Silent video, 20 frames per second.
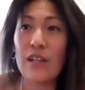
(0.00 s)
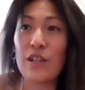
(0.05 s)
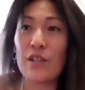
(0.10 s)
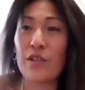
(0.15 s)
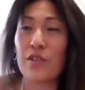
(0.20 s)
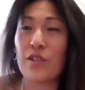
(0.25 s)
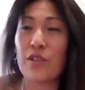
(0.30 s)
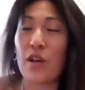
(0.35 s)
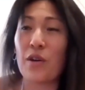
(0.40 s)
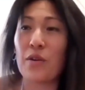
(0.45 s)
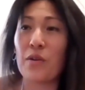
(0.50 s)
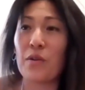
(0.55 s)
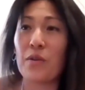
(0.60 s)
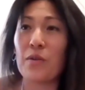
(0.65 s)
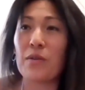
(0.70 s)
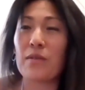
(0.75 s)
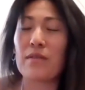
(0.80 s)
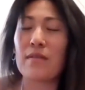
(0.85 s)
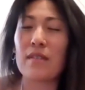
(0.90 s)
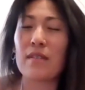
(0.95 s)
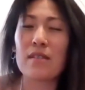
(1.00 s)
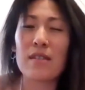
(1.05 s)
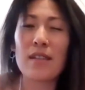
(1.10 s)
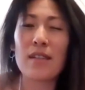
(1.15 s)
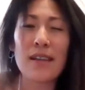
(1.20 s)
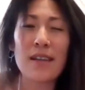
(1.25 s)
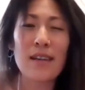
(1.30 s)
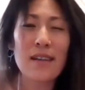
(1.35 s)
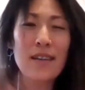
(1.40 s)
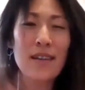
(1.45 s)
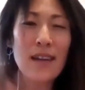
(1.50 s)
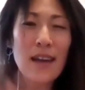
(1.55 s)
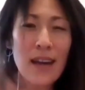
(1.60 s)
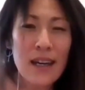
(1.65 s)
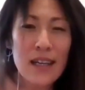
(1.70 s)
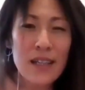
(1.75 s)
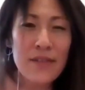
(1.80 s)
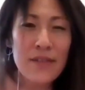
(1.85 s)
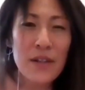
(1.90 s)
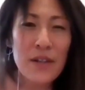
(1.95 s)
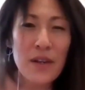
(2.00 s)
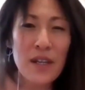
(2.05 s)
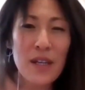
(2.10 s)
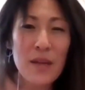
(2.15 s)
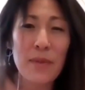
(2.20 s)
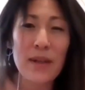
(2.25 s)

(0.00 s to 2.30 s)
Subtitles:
So that's like kind of annoying,